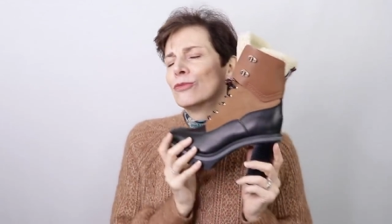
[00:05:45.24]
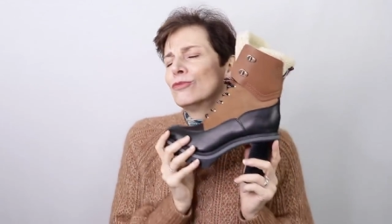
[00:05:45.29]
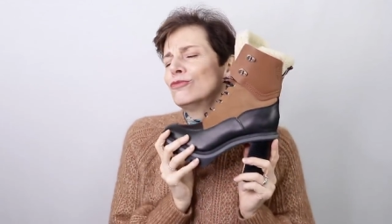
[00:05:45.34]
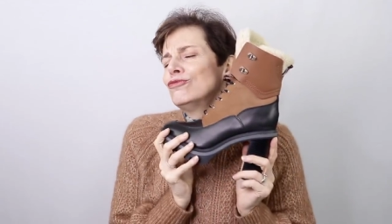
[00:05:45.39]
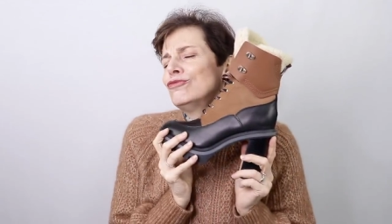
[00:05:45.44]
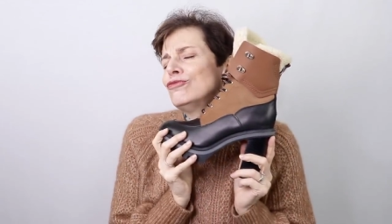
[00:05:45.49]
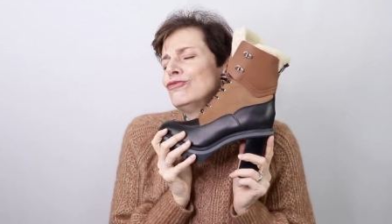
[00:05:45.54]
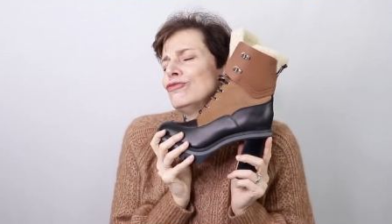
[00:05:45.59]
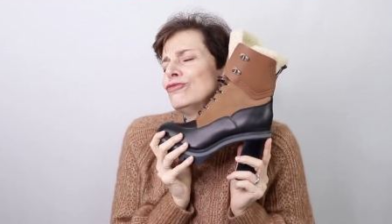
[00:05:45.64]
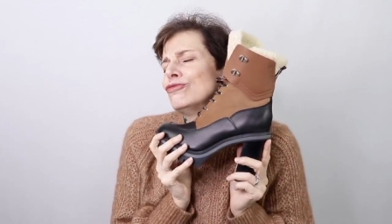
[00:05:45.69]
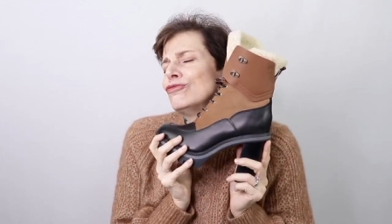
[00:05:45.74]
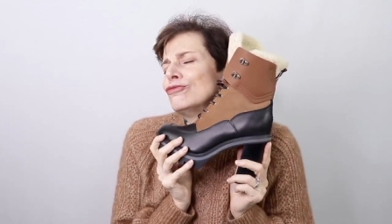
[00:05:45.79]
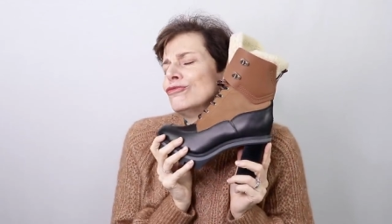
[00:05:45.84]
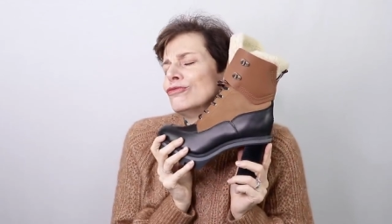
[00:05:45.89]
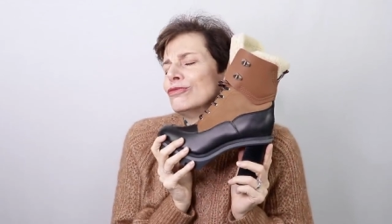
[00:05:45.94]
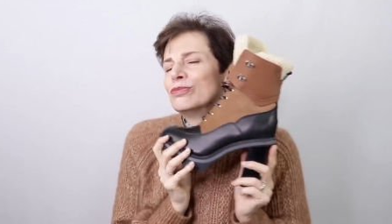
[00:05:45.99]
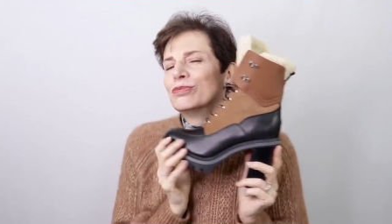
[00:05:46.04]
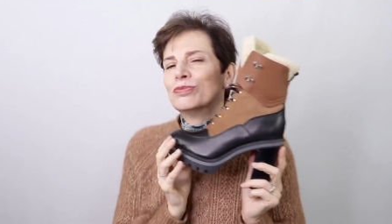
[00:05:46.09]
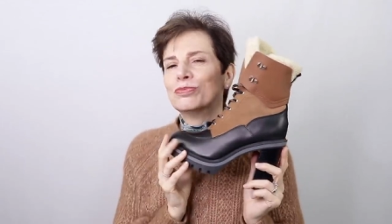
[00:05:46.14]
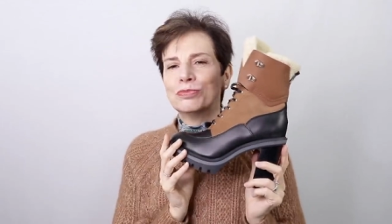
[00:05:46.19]

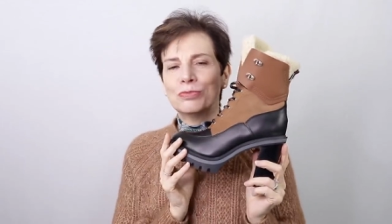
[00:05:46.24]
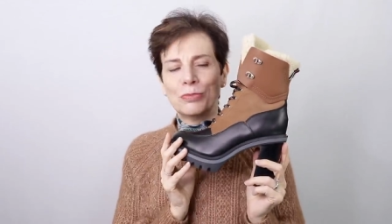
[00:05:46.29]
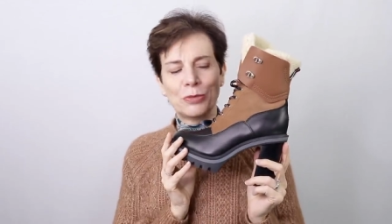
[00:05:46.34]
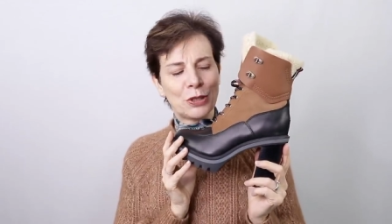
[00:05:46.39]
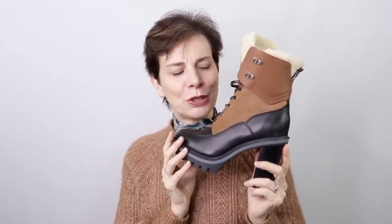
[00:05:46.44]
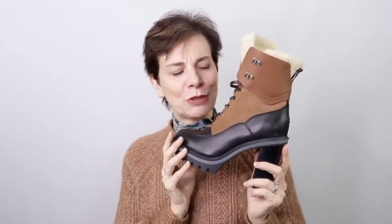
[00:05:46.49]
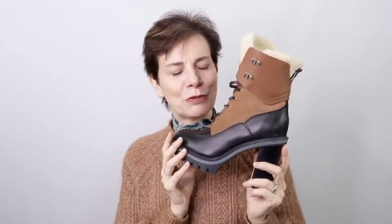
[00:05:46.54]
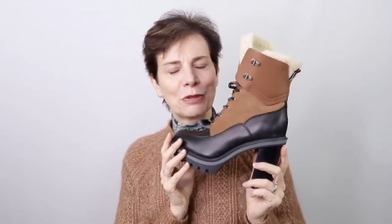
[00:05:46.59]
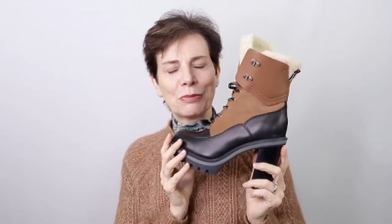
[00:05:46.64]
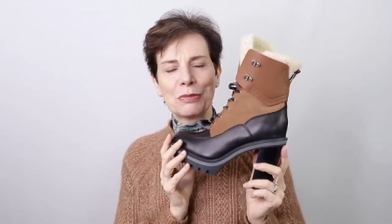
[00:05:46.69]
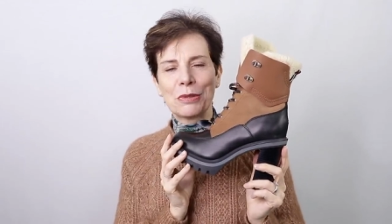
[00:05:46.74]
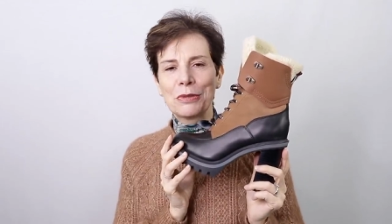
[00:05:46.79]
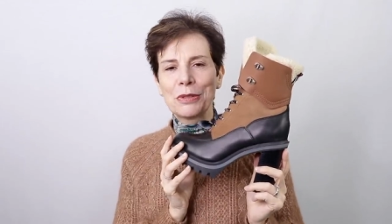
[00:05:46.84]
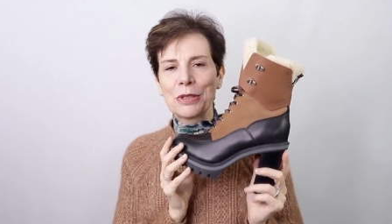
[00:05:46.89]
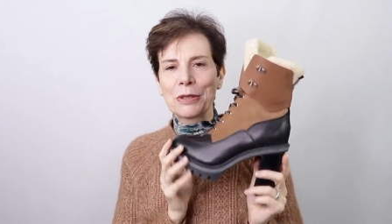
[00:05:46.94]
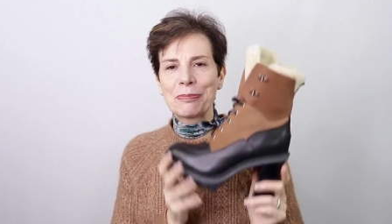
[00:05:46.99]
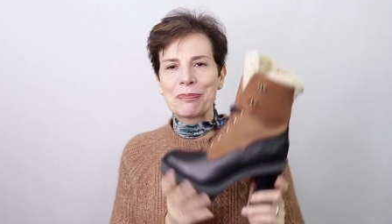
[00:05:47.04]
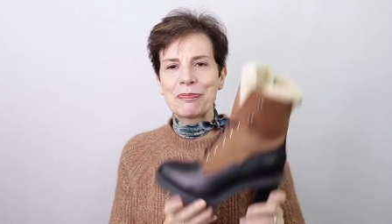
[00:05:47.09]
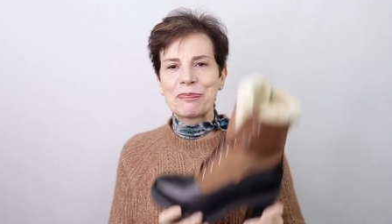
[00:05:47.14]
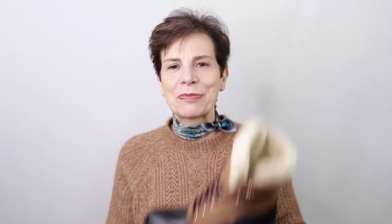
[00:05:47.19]
Oh, beautiful
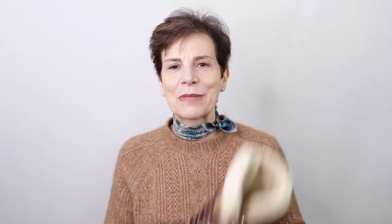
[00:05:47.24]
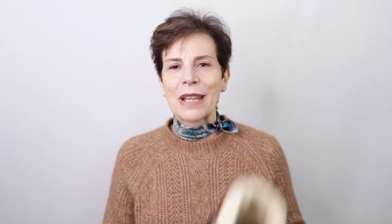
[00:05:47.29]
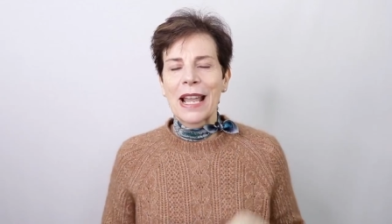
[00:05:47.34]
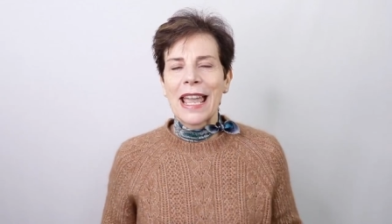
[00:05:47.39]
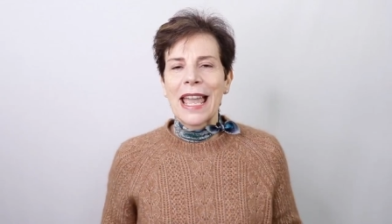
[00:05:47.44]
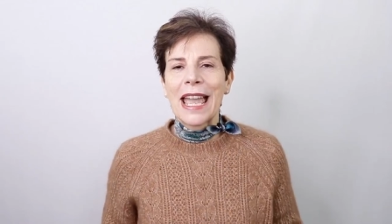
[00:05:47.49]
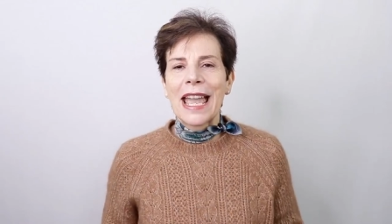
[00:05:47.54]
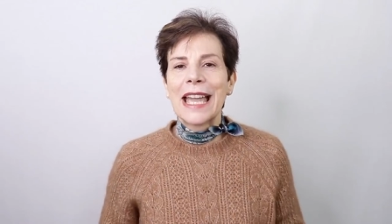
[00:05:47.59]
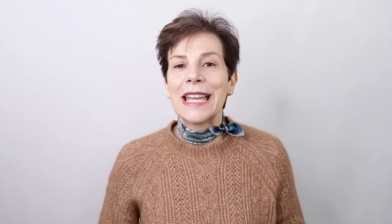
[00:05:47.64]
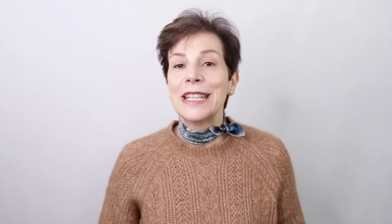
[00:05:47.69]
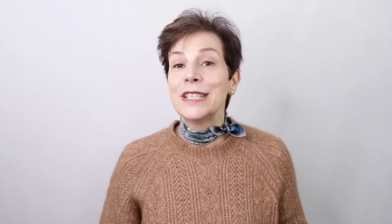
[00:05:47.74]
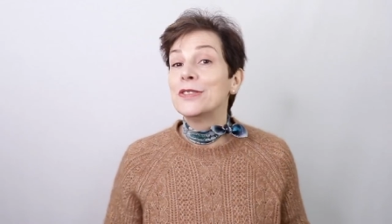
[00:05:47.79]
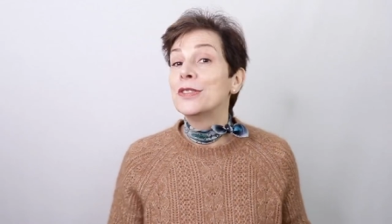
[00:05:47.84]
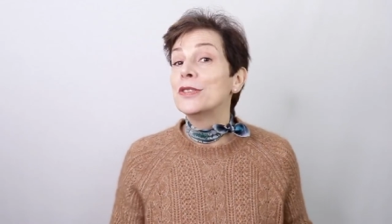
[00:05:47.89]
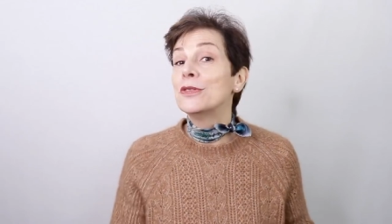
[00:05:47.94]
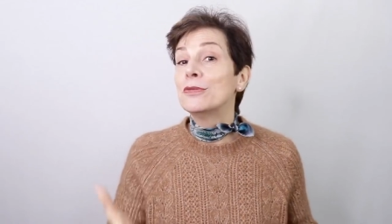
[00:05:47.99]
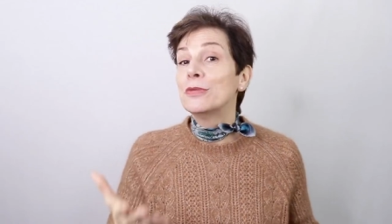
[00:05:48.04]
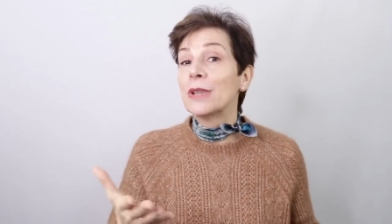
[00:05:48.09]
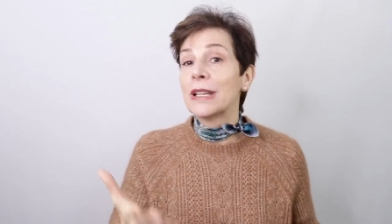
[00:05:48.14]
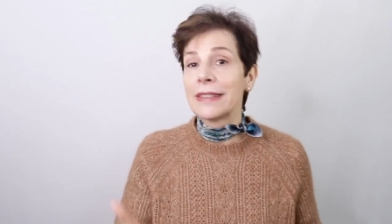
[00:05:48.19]
boots and if
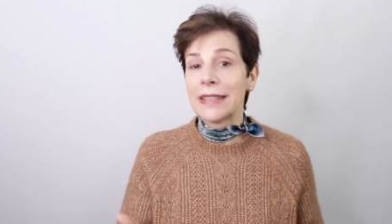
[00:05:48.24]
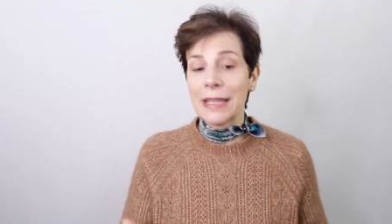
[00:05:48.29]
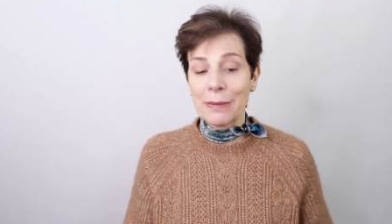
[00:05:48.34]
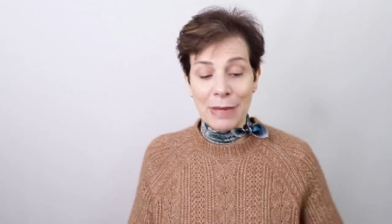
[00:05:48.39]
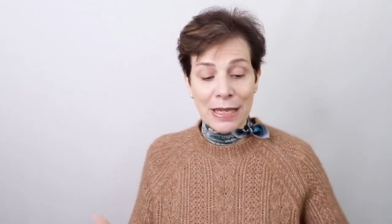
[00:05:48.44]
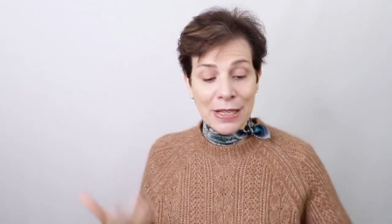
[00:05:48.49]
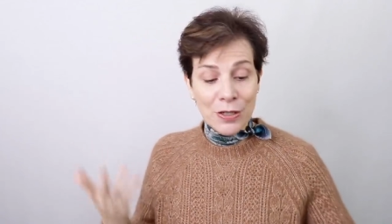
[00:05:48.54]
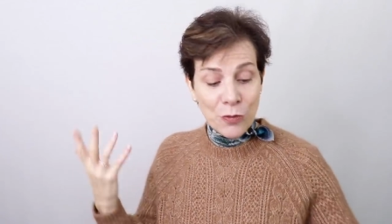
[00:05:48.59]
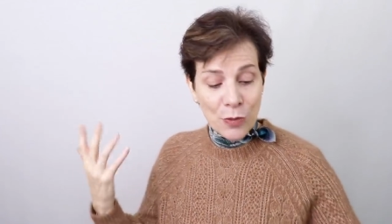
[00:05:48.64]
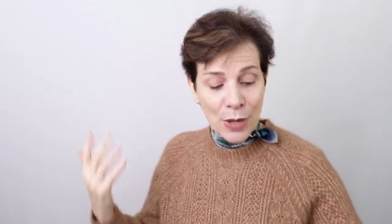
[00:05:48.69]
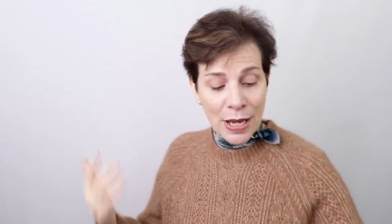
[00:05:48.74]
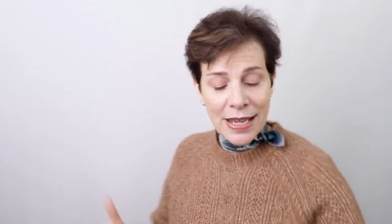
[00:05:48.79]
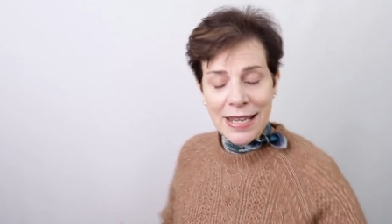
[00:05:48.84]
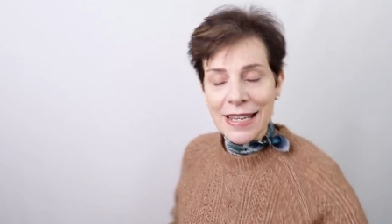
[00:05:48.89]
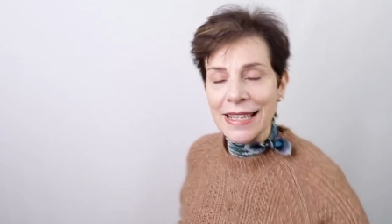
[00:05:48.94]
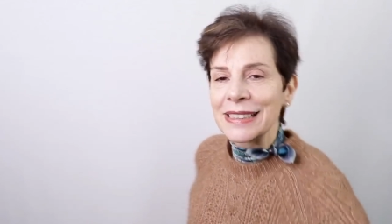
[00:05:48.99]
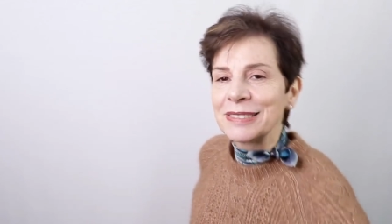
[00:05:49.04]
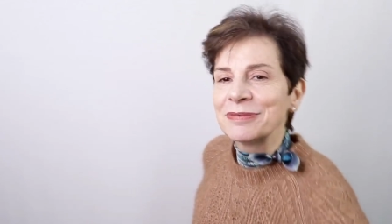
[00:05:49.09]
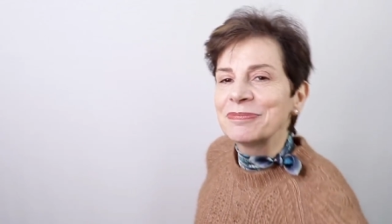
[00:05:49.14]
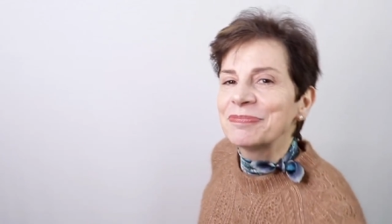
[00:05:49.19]
you wear them and
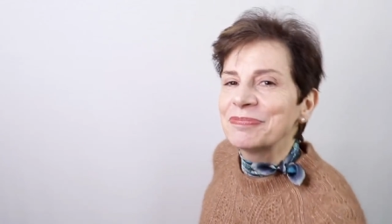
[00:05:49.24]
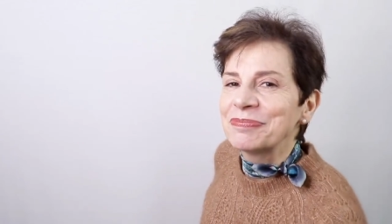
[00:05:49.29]
wear.